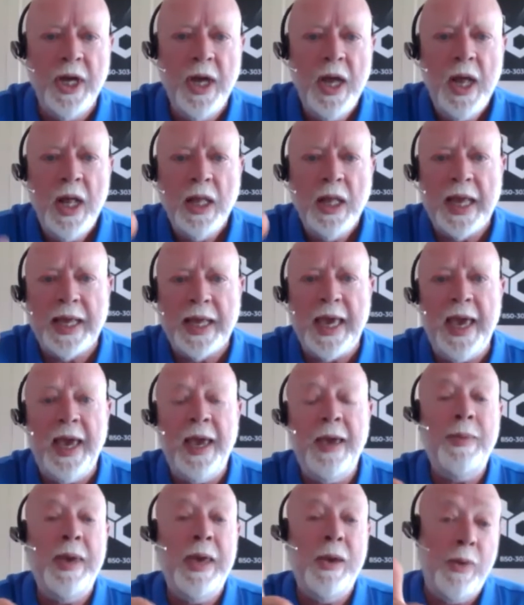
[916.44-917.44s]
Like
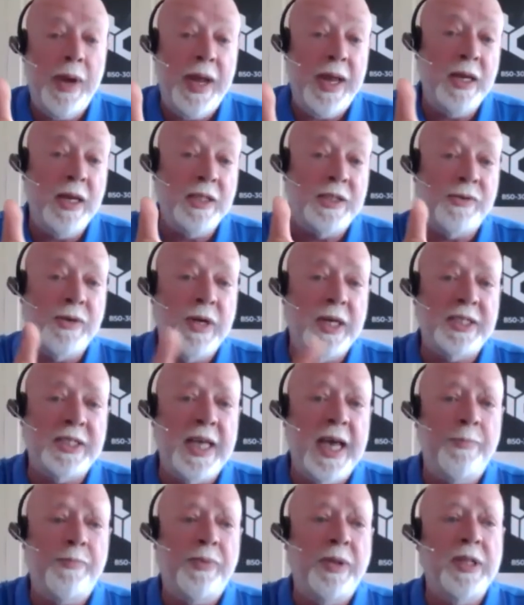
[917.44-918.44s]
Amy Wienans, for
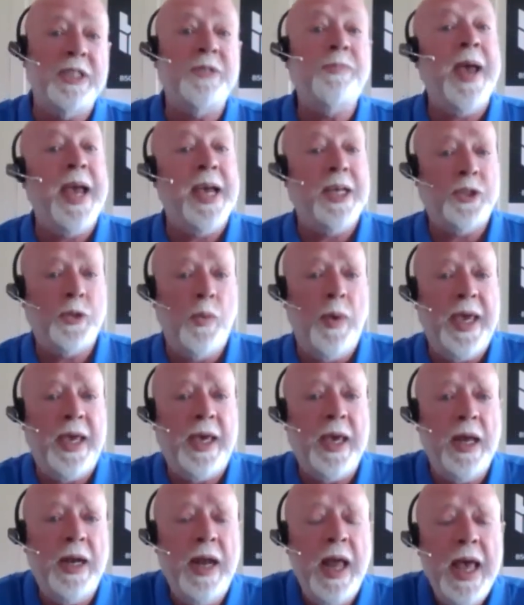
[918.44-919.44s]
example, this past
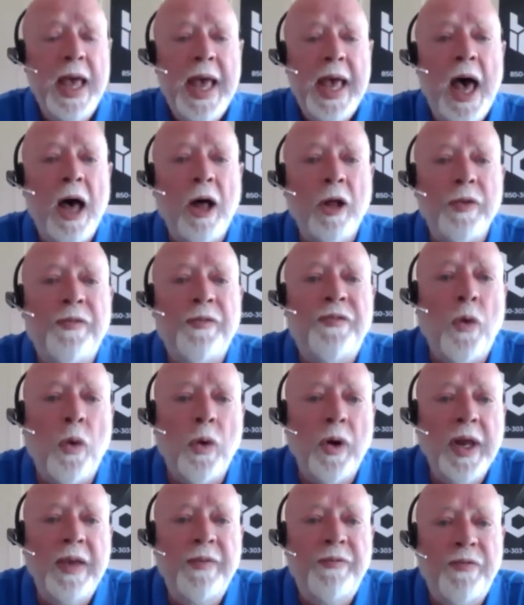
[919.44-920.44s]
weekend held
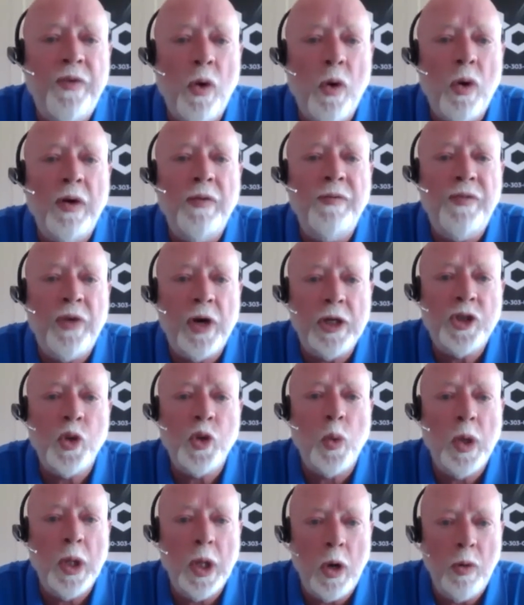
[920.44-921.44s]
44
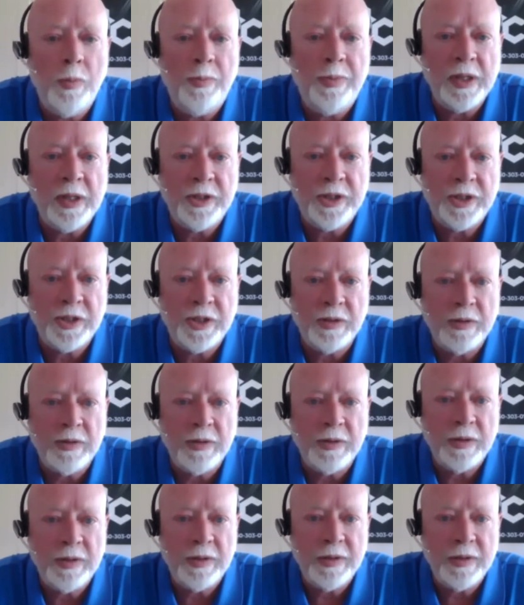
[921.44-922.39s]
virtual opens.